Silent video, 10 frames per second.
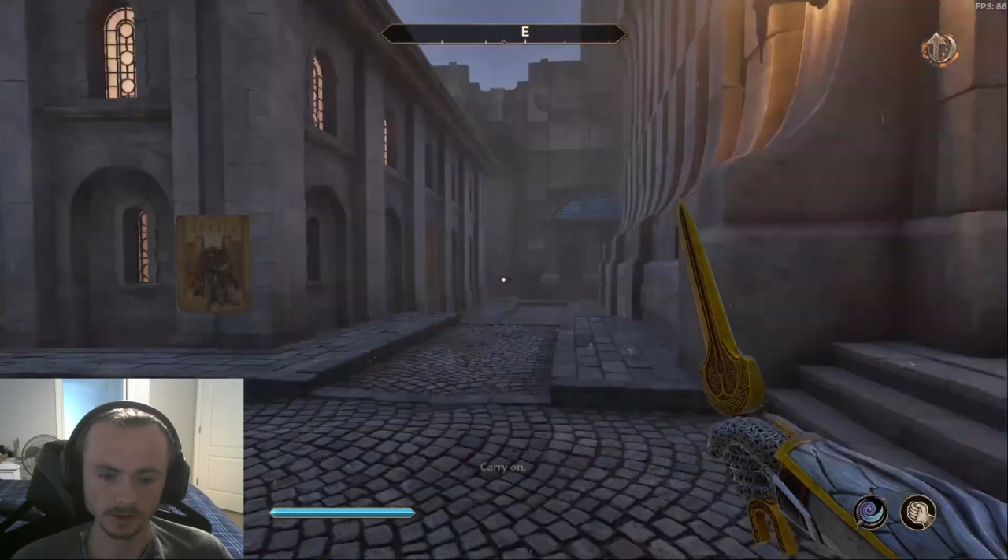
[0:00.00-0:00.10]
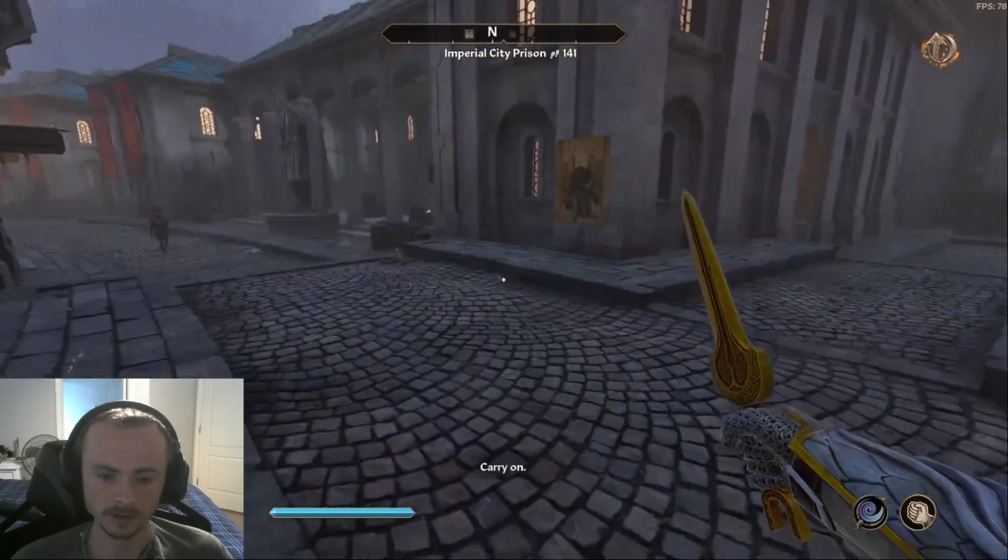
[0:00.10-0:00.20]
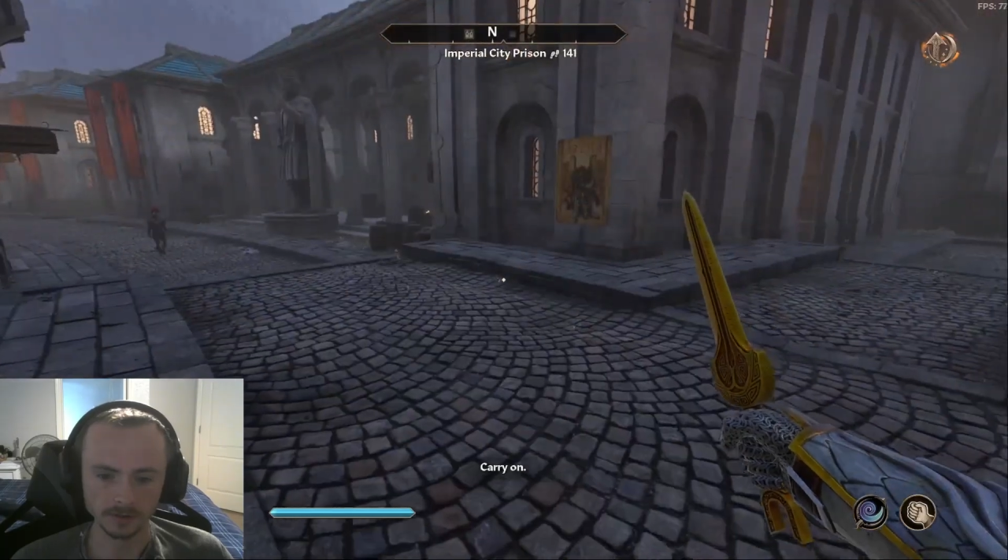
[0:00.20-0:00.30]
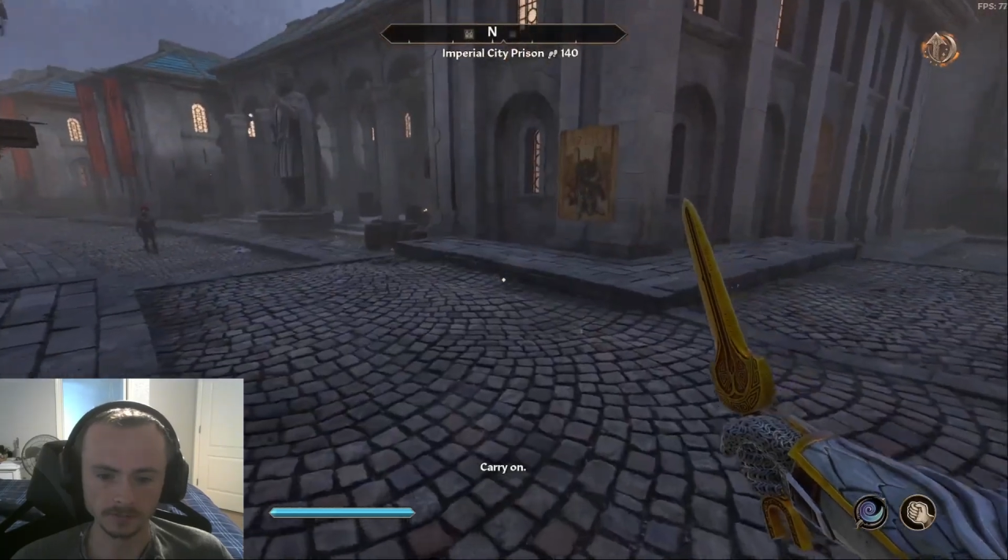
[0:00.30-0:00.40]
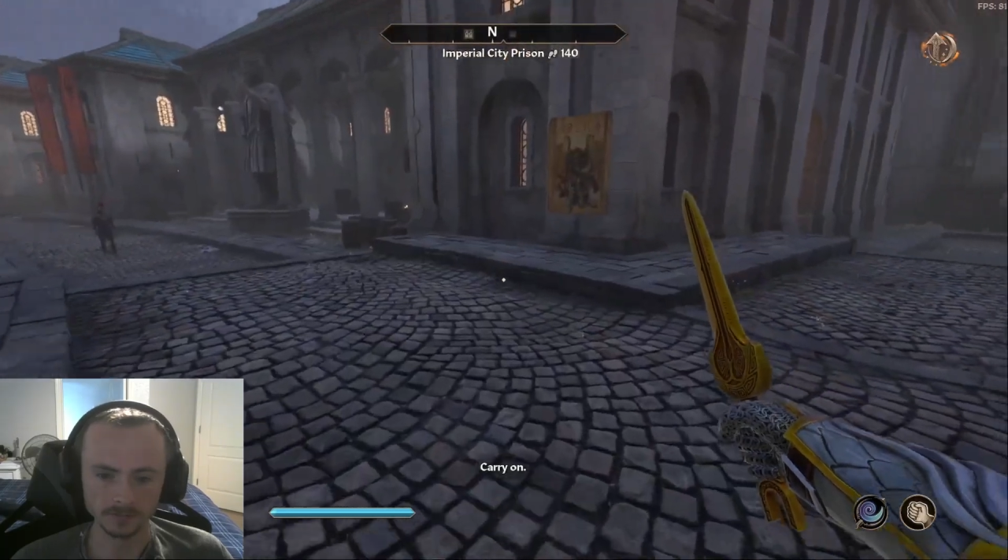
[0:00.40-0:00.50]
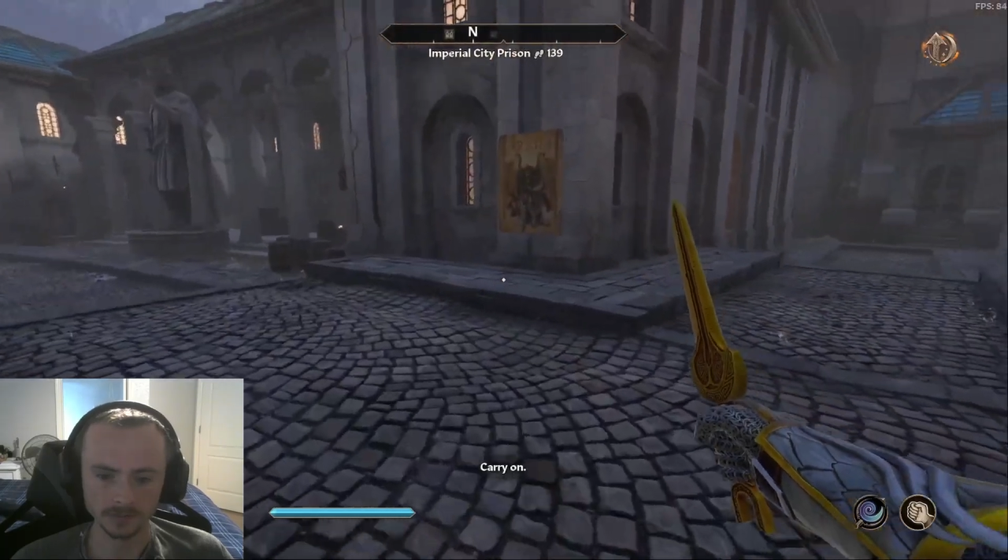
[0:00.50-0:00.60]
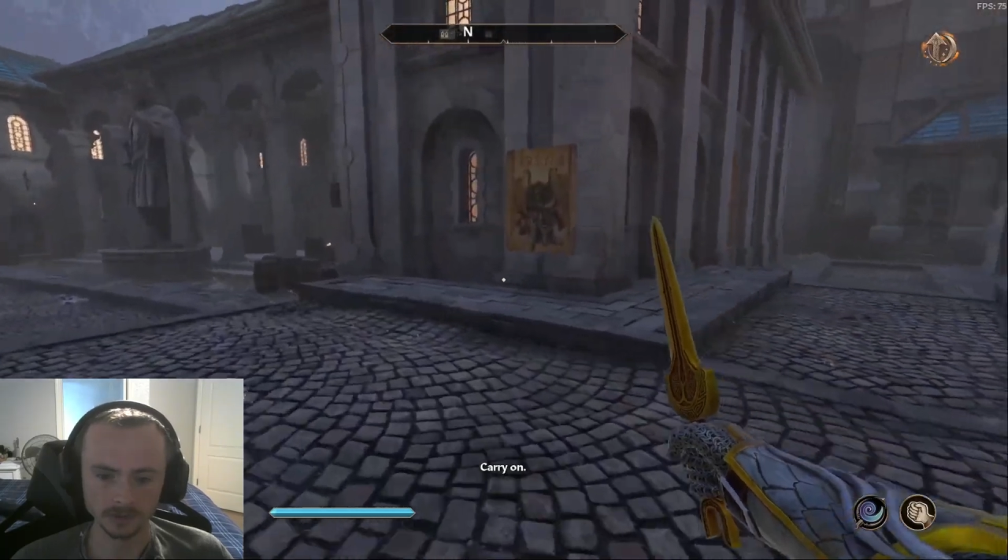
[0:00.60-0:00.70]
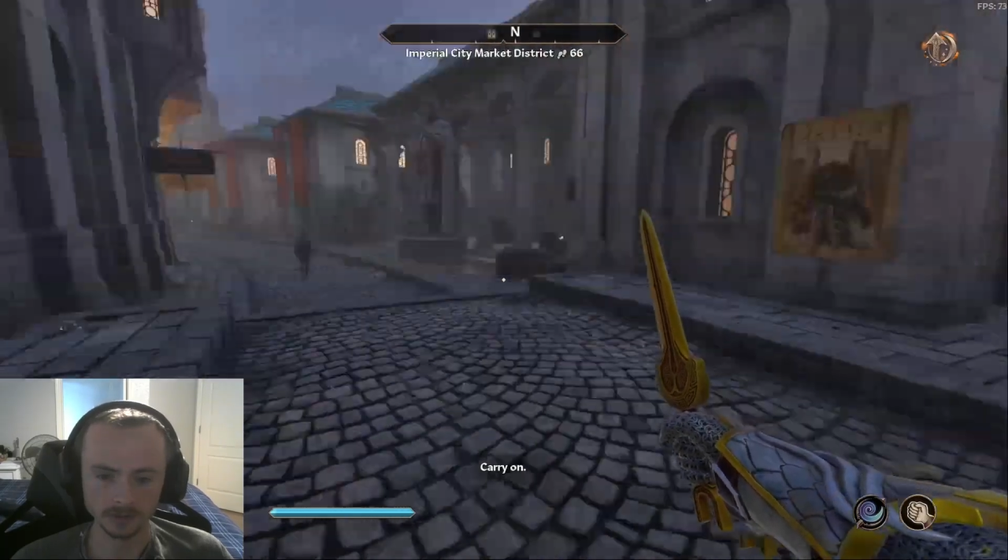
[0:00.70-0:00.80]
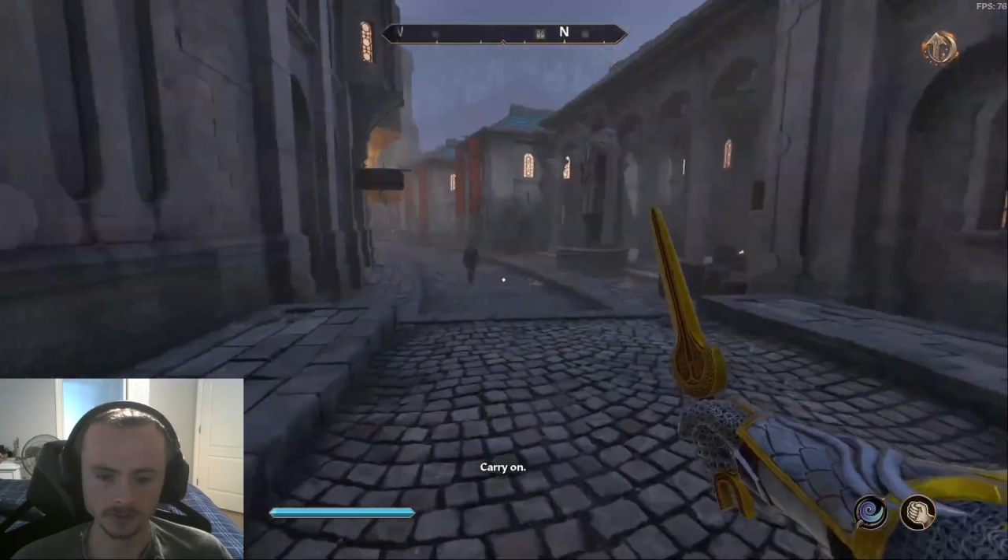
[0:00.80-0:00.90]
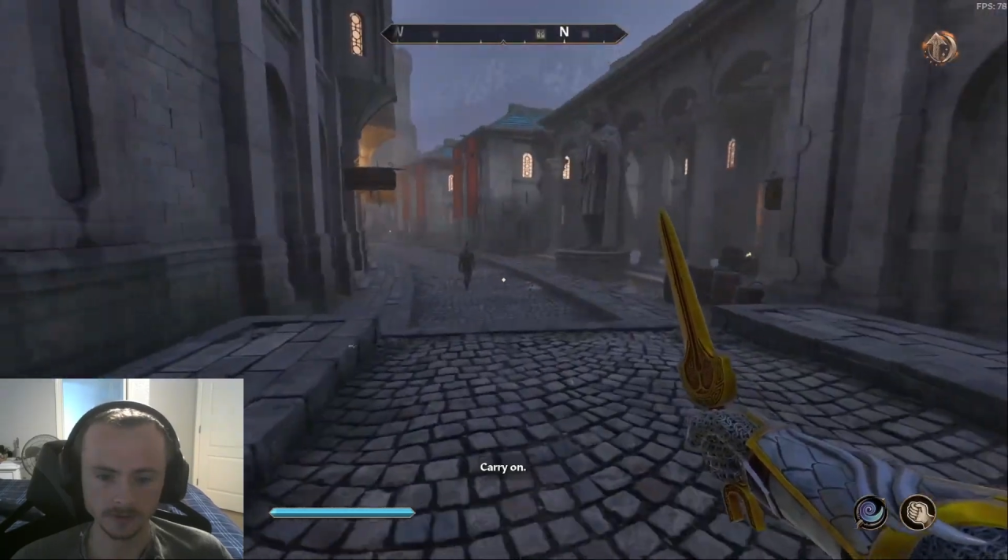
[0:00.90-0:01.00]
him.
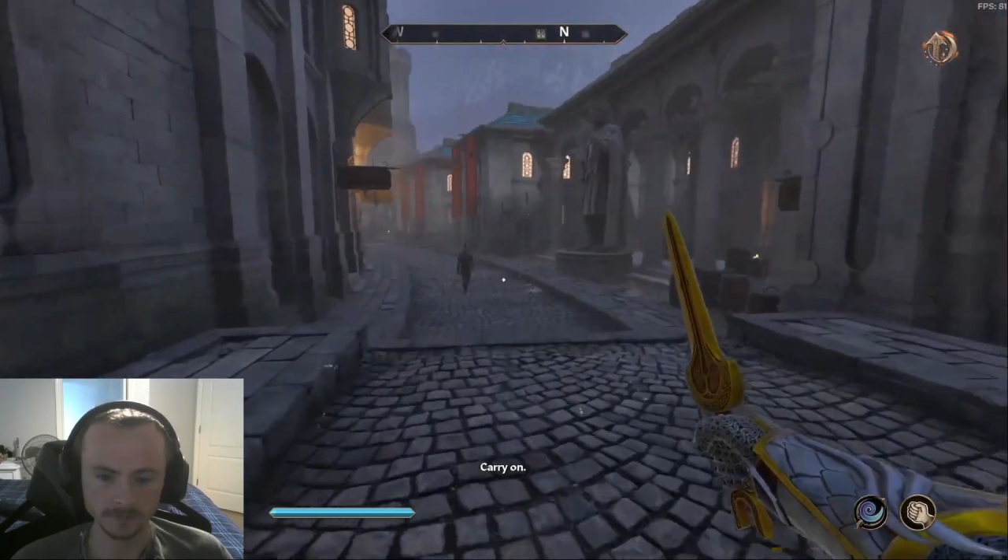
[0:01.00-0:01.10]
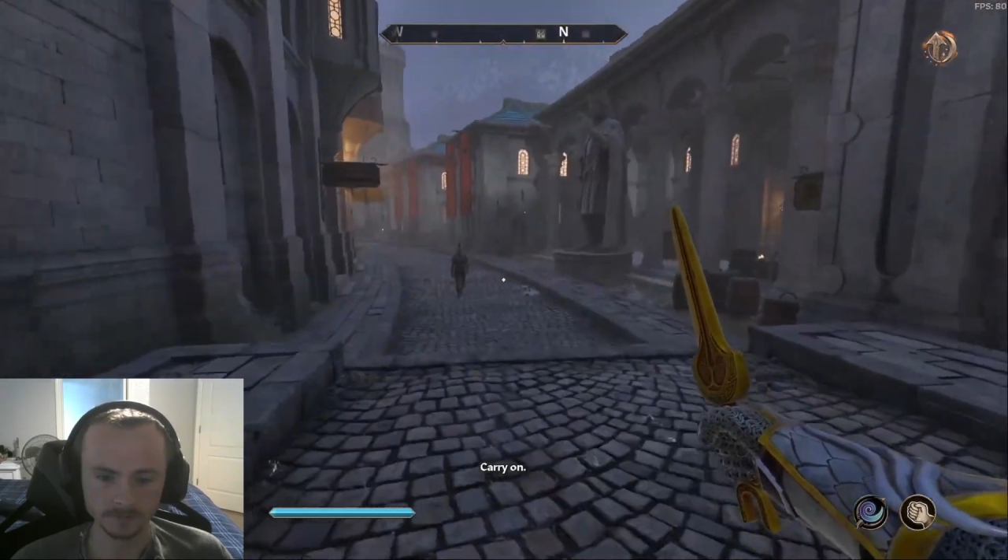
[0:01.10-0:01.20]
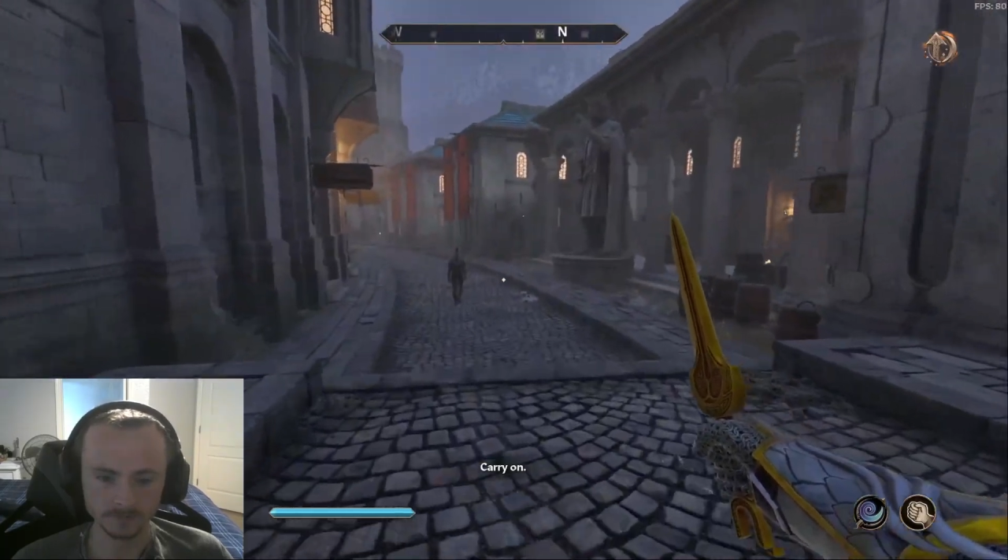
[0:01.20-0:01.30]
Let's Okay,